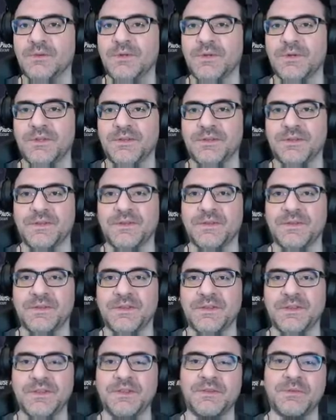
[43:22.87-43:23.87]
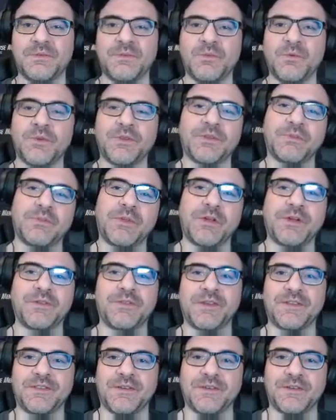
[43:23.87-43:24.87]
Well, the player
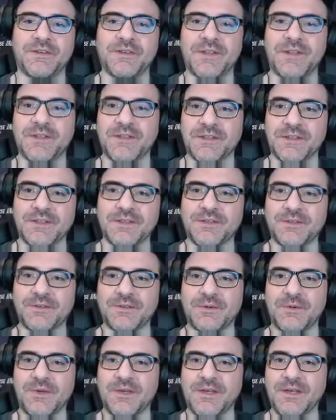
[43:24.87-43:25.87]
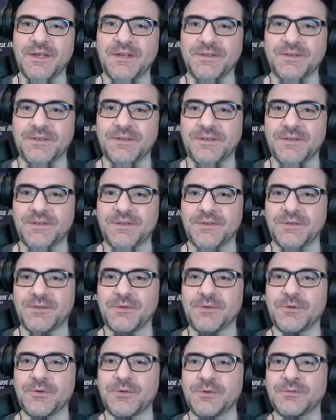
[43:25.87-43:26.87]
thinks they're stuck, and then there's a way out, so that's
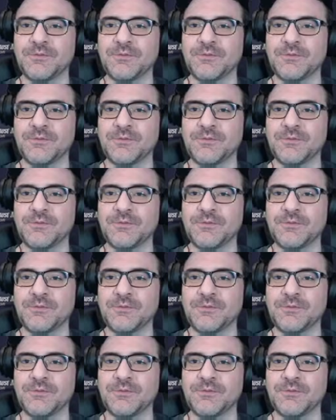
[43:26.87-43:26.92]
cool.